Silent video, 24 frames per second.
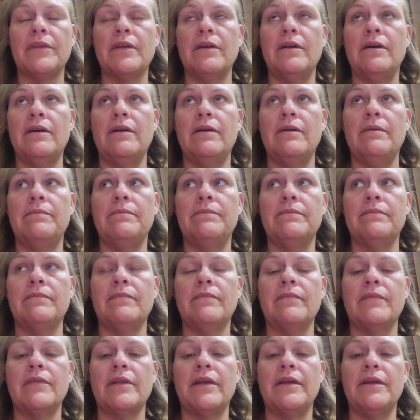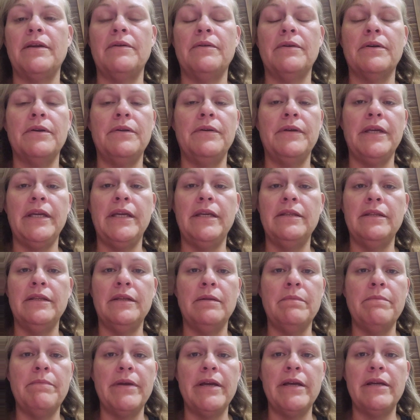Um, I can only eat
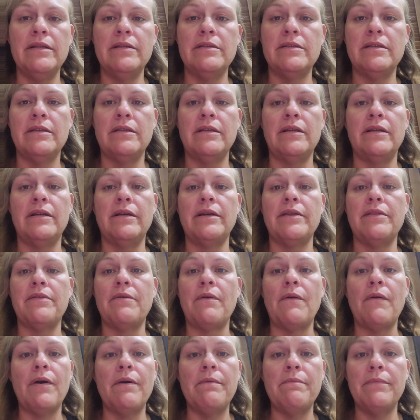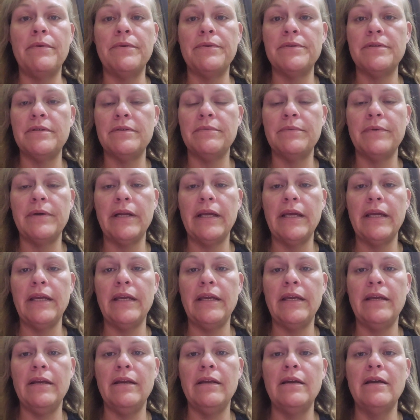little bits, and then I throw up most of what I
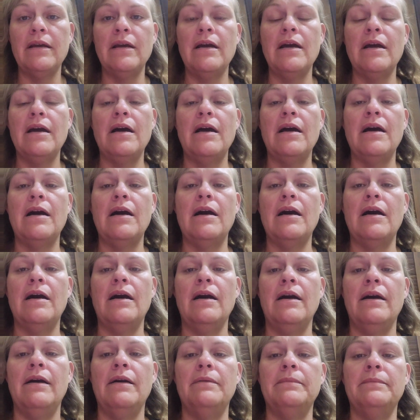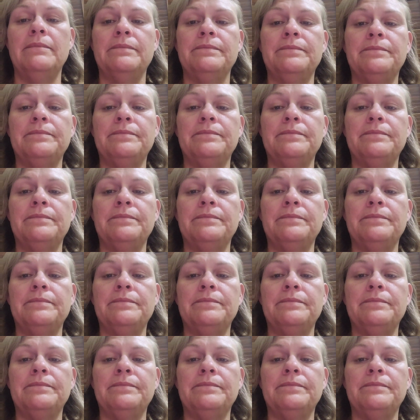eat. Um,